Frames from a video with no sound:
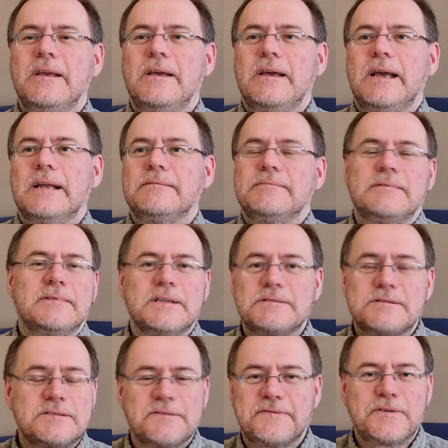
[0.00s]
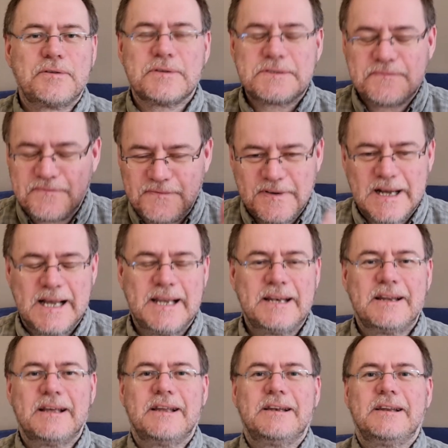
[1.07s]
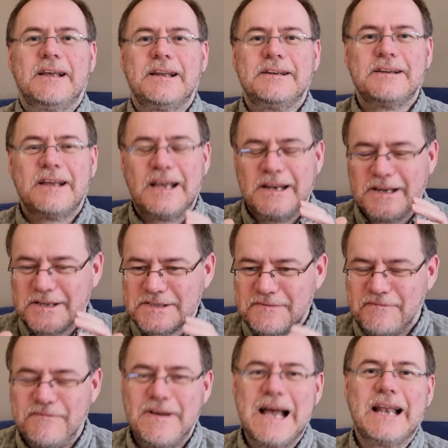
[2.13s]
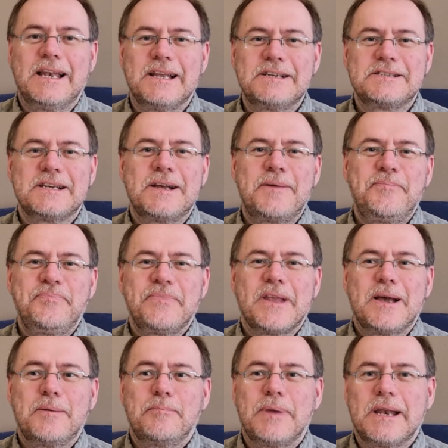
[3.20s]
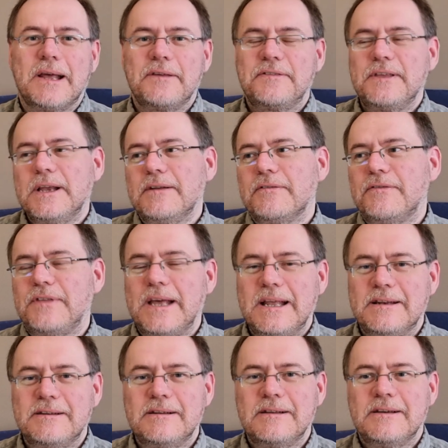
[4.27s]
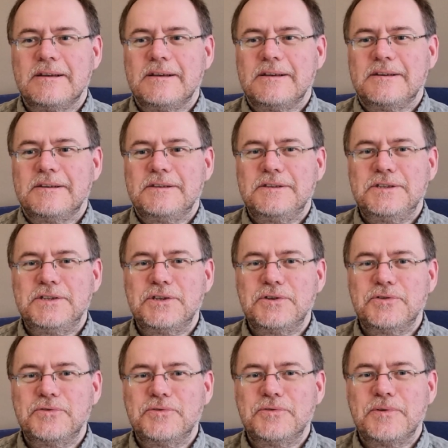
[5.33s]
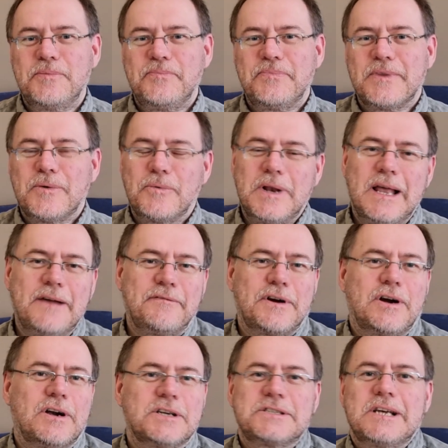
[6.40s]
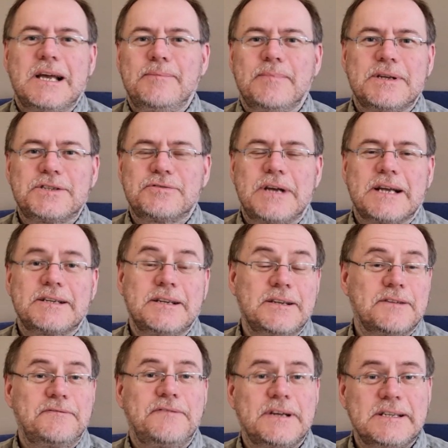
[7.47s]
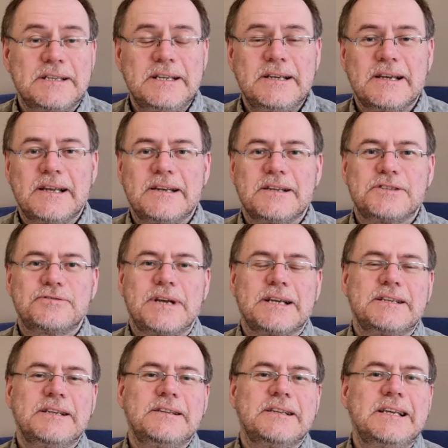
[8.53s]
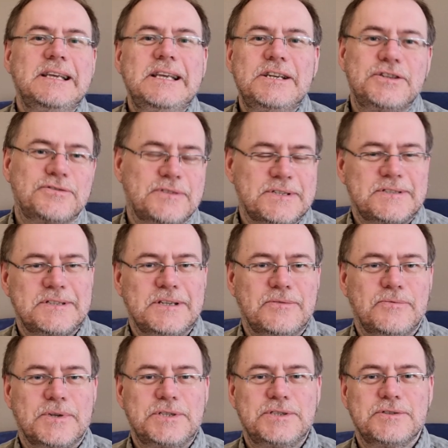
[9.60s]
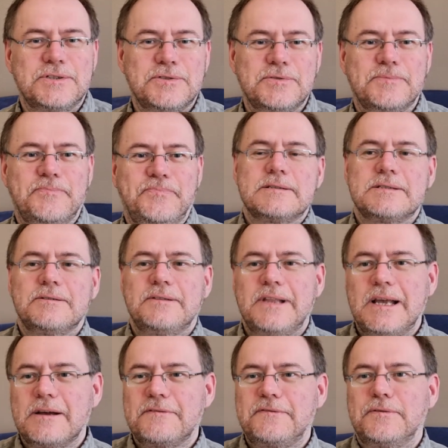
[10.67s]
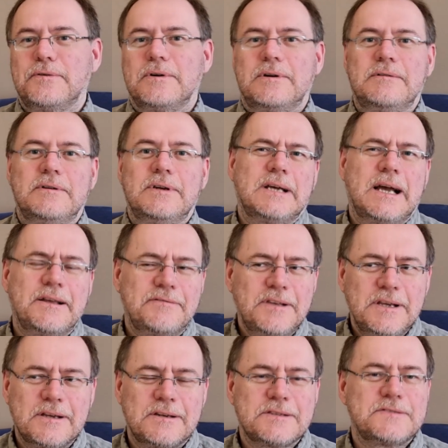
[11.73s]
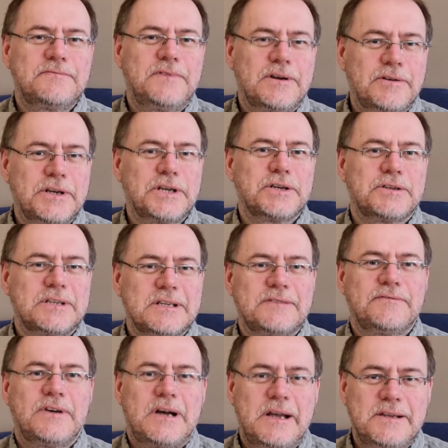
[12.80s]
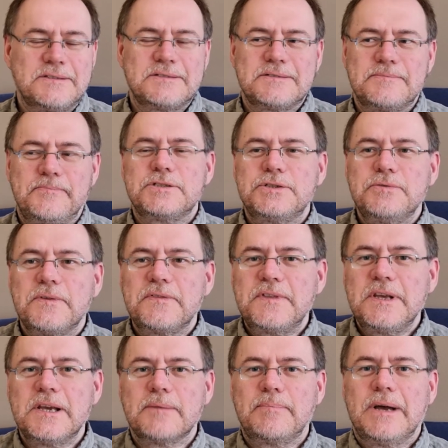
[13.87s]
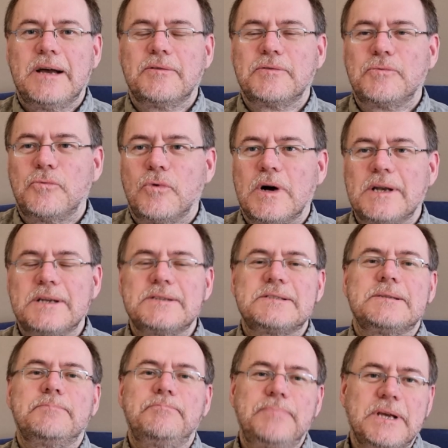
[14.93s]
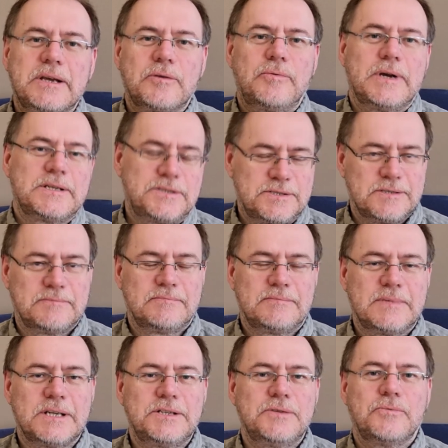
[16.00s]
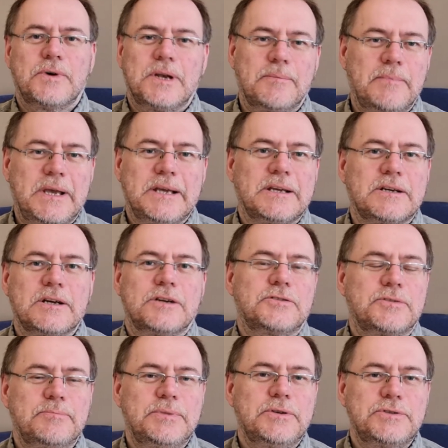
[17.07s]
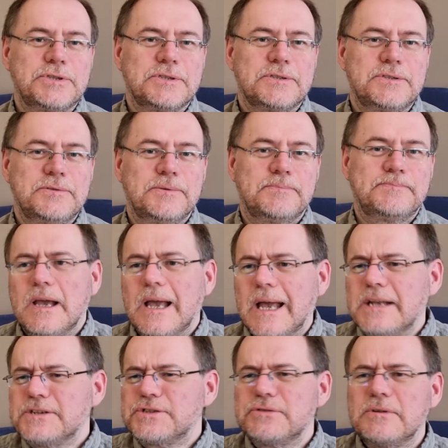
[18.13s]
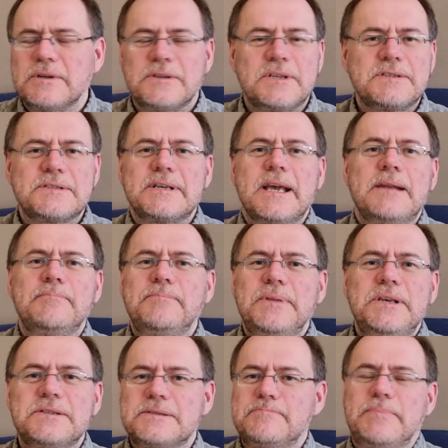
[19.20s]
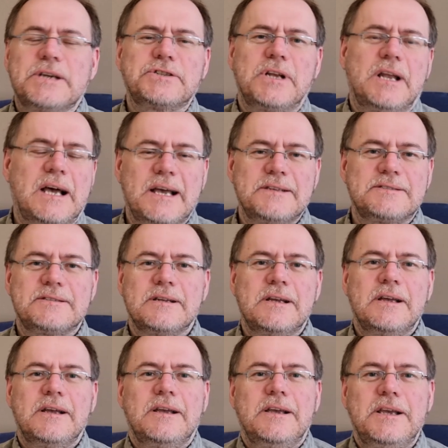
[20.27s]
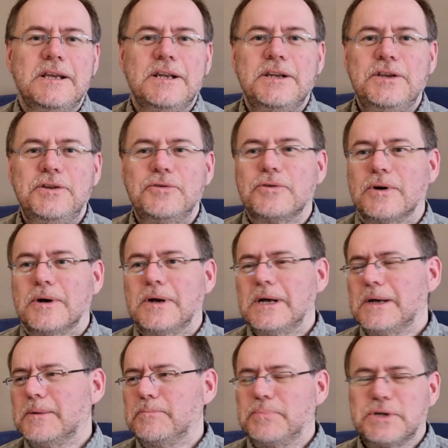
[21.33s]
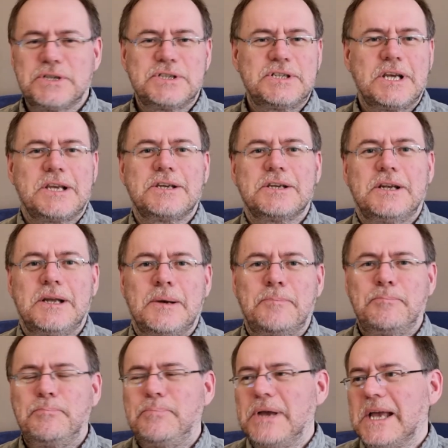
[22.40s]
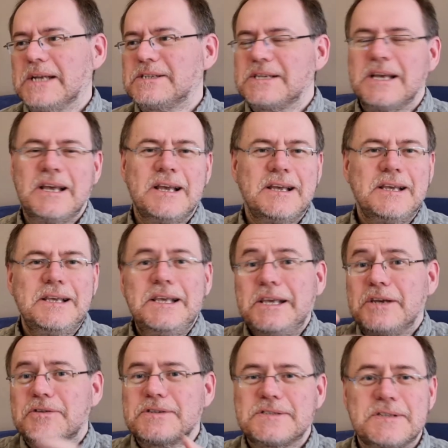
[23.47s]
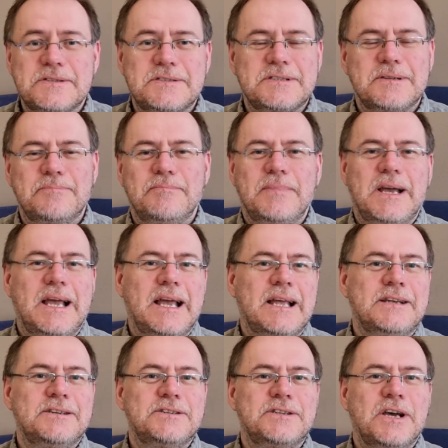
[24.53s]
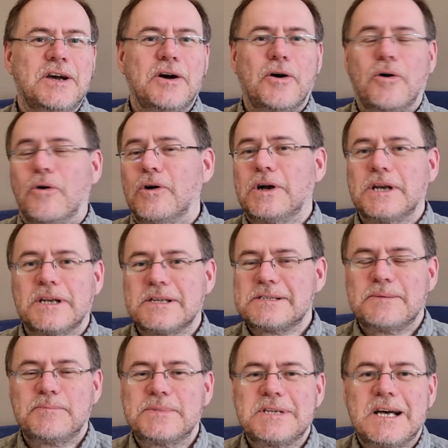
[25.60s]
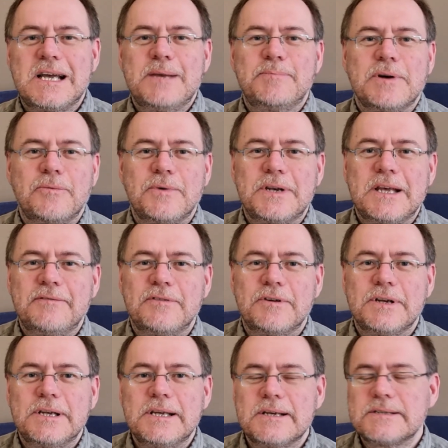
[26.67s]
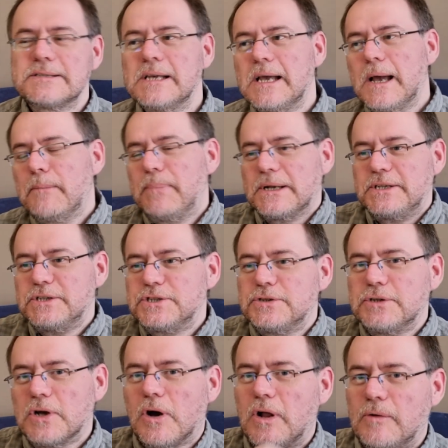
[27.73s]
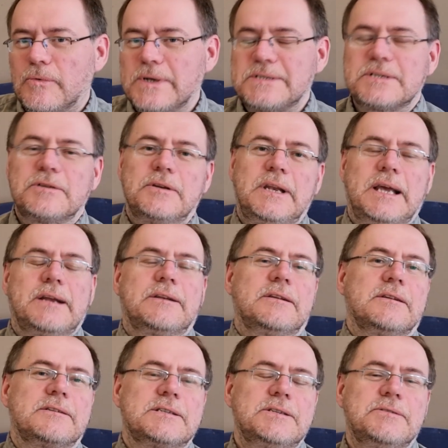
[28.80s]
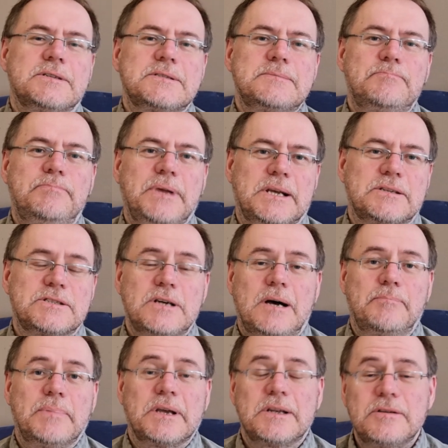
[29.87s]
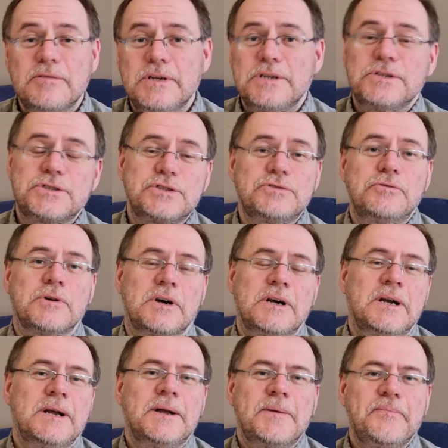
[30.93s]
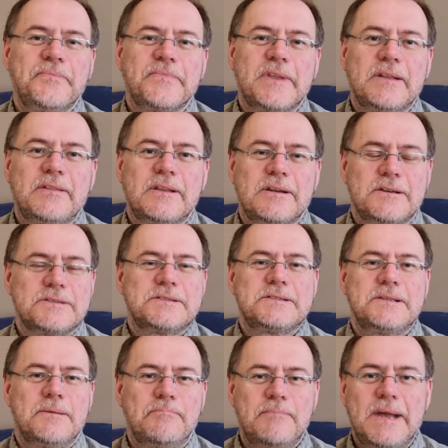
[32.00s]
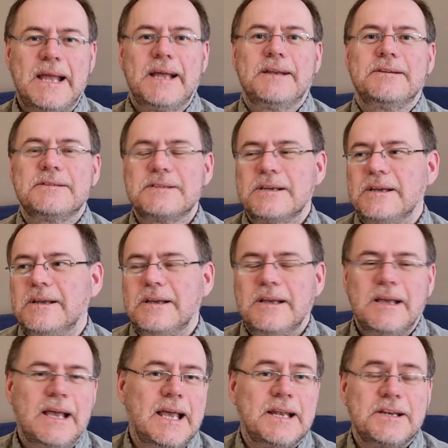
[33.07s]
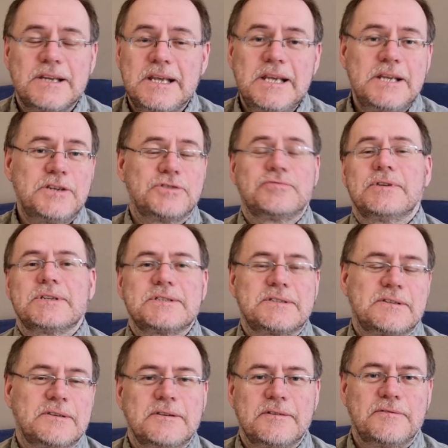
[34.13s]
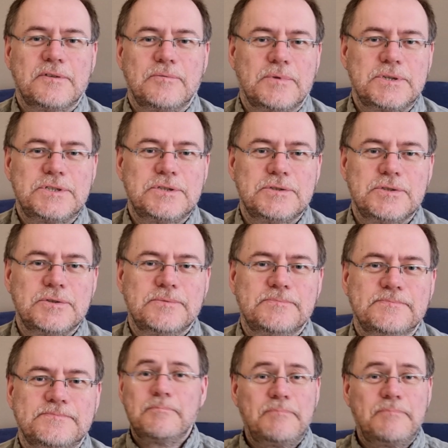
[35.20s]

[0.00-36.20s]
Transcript: And this is, of course, fine and it is valid, but I think then you will have a hard time attracting the funding and attracting the interest in what you do. So therefore, I think it is very good advice to think about what is the big question that you want to make a contribution to. And sure, this can be specialized in your particular pet ecosystem and organism type or whatever it is, but you should always connect it to this big topic to ensure that there is demand and interest for what you do.